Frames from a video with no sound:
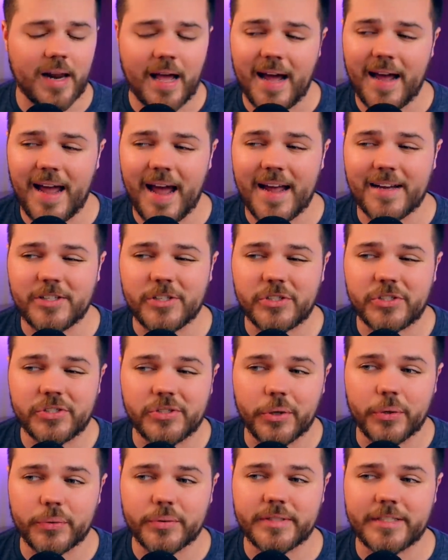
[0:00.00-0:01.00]
I, I just
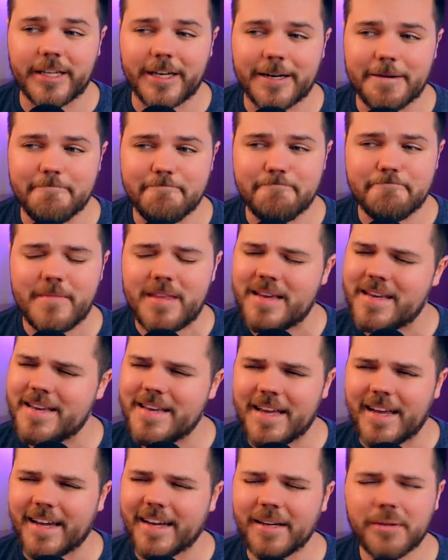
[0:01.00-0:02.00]
don't. Um,
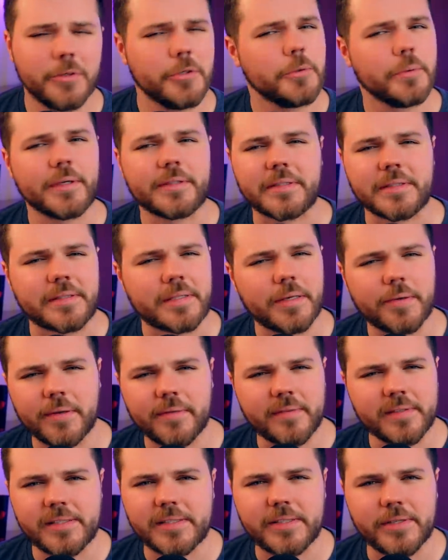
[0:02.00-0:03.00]
I don't know what the tone
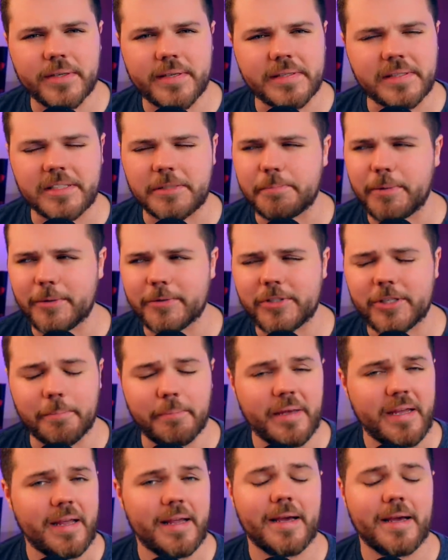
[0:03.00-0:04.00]
of this series is supposed to be